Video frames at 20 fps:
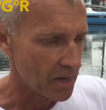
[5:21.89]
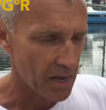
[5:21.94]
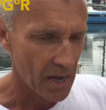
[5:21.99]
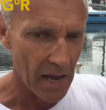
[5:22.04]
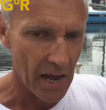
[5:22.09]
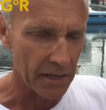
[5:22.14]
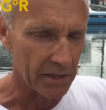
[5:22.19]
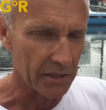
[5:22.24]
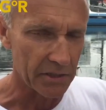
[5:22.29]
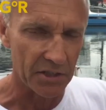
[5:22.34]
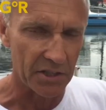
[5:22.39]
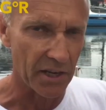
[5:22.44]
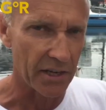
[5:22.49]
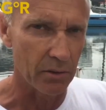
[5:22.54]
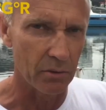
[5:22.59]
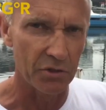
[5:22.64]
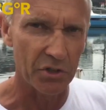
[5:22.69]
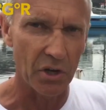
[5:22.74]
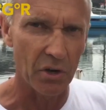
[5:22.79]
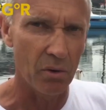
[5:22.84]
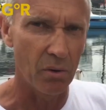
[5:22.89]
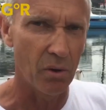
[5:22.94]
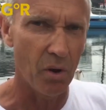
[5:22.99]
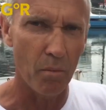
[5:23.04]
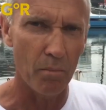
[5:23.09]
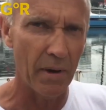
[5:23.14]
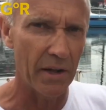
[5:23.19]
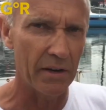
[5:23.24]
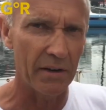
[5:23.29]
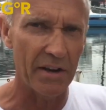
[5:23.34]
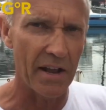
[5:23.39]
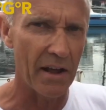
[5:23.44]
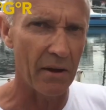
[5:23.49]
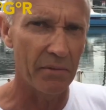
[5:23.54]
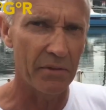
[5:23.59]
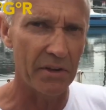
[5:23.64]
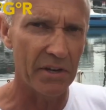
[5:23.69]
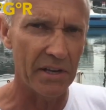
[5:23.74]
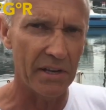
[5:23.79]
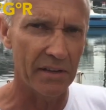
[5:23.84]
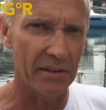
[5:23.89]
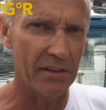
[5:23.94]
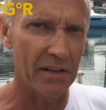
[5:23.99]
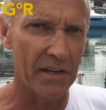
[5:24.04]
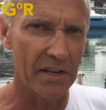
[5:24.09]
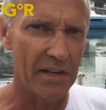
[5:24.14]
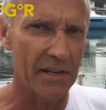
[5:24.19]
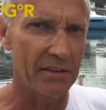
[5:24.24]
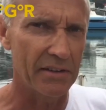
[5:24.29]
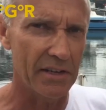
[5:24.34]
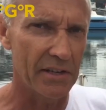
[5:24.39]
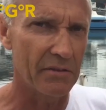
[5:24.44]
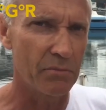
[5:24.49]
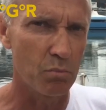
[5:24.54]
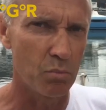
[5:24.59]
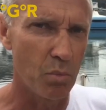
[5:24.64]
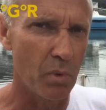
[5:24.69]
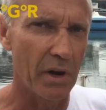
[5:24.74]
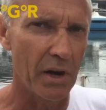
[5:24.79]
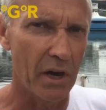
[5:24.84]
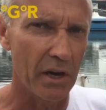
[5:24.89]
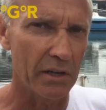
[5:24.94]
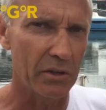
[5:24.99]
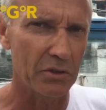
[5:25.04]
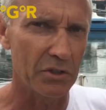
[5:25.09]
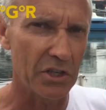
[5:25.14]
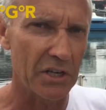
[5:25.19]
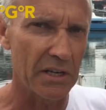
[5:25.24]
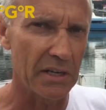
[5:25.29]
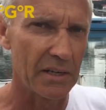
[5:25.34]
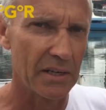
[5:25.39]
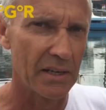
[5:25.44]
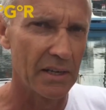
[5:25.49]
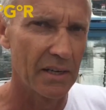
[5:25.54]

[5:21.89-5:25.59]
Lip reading: And it sails a whole lot better now than it did when I got it,